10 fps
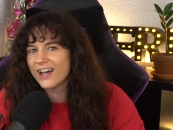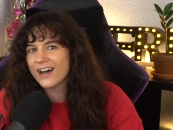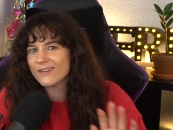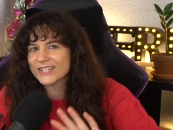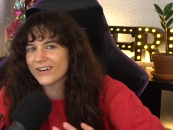
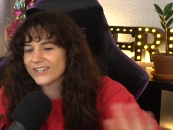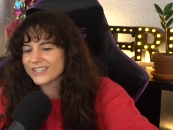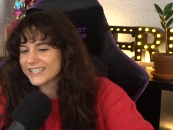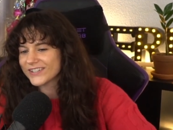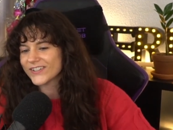I'm
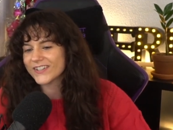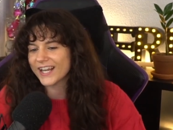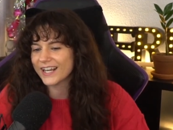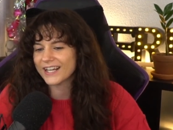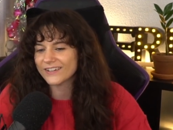totally
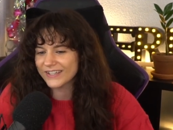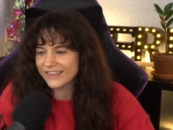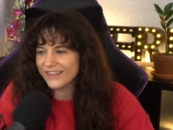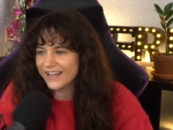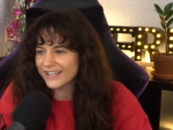okay with
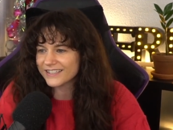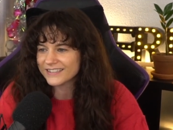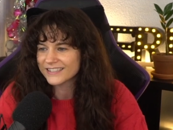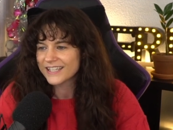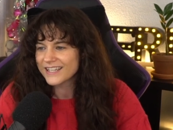like
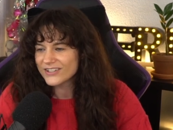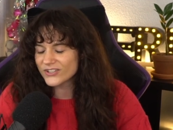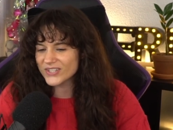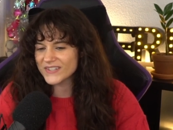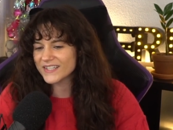
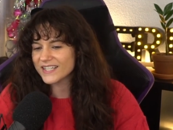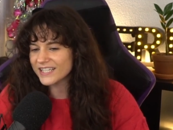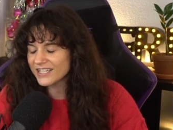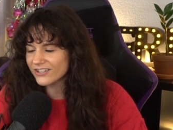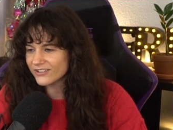just sitting
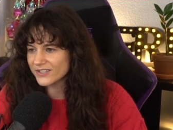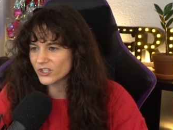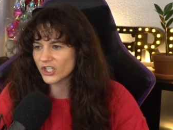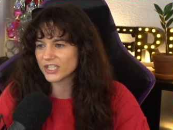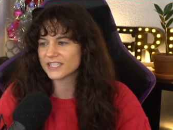here and
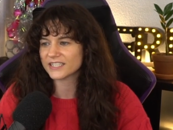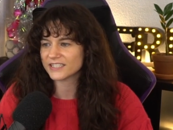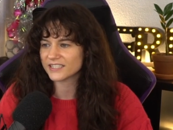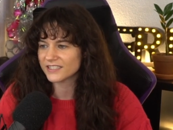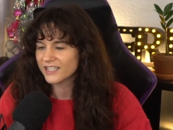
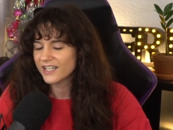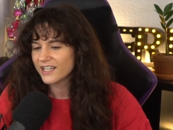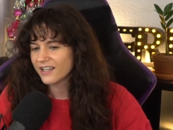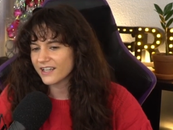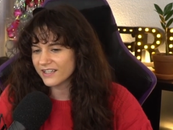chilling
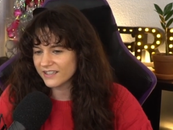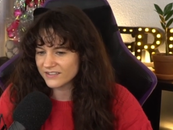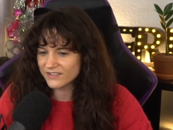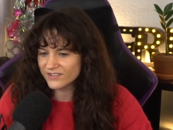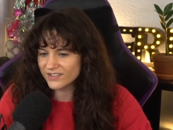
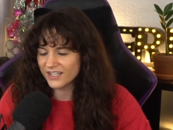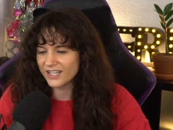and